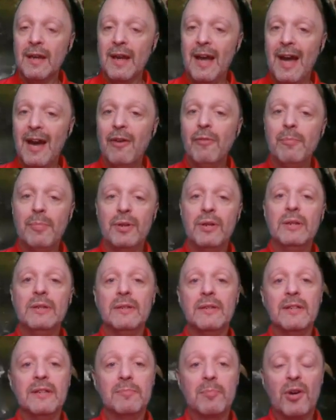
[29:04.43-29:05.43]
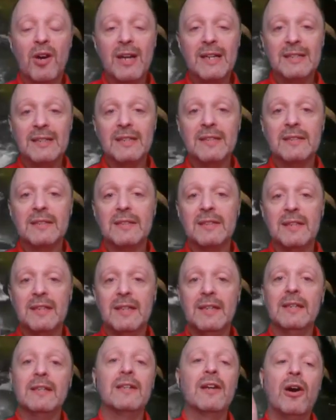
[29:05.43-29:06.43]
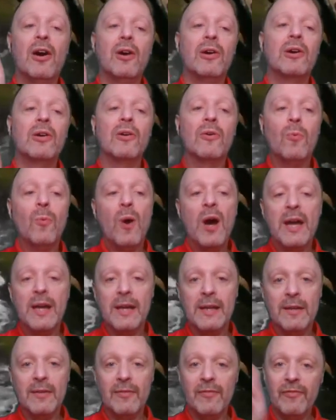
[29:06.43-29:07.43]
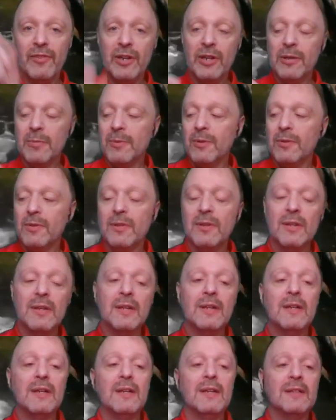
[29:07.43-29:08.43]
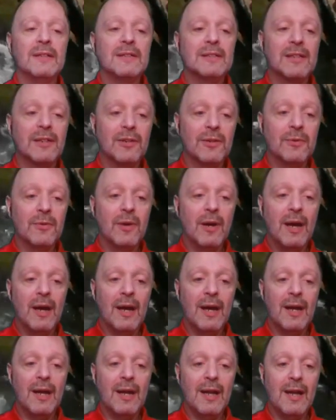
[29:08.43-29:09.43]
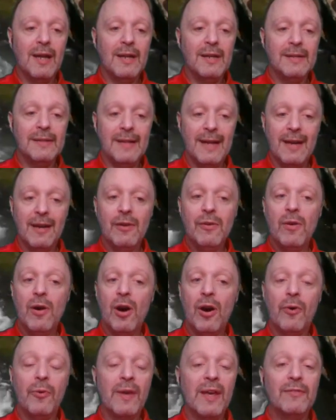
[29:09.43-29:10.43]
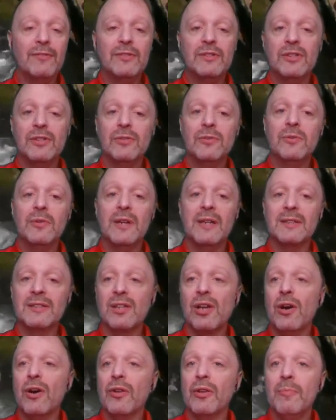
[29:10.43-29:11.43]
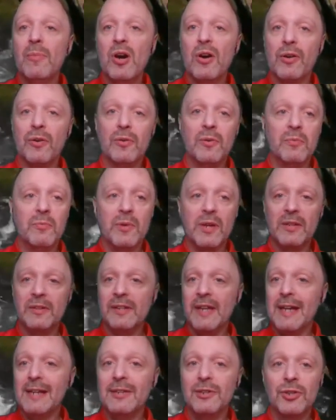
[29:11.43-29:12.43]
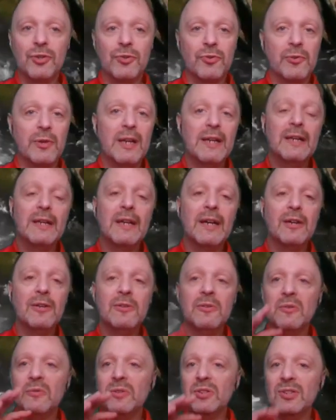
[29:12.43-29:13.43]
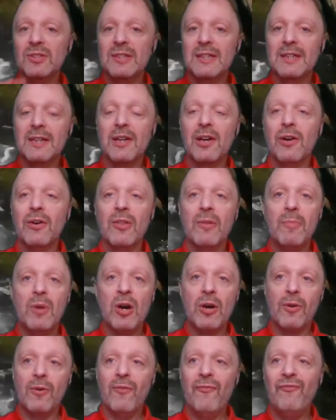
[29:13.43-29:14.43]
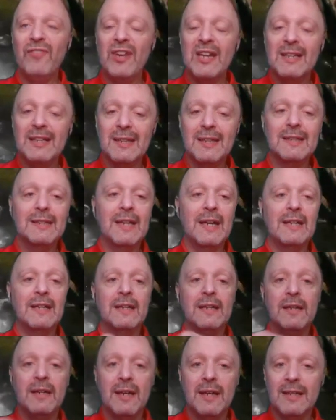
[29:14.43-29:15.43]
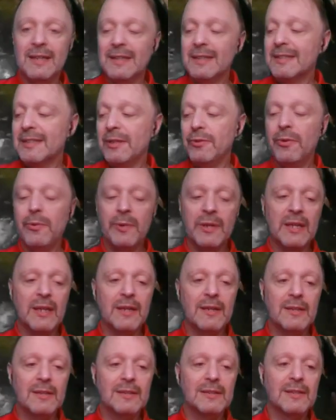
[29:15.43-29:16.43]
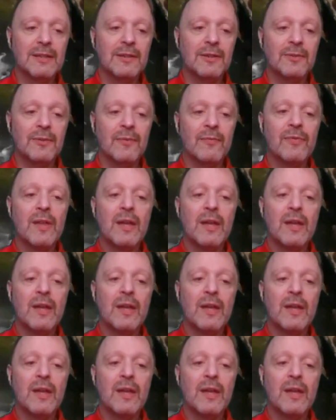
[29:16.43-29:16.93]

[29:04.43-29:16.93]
output, the prices, in our Y variable. So now all we have to do is call the model. When data is ready to go, we just need to call the model, feed it the data, and then see what we get. So